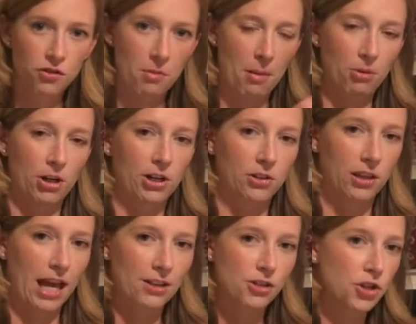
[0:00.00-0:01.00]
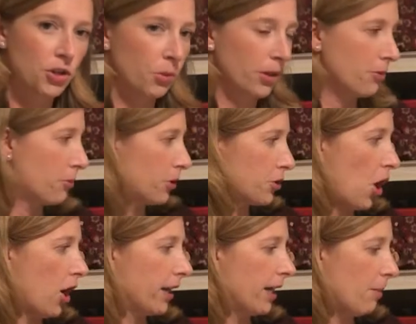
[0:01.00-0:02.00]
Remember in our last unit we were
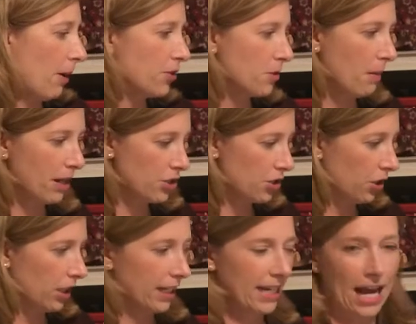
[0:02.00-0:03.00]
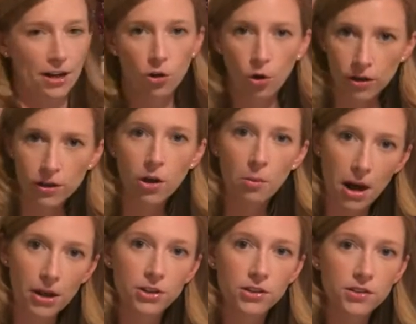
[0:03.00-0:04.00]
talking about dimensional and categorical
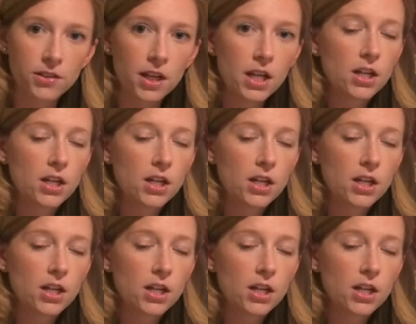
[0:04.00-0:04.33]
models.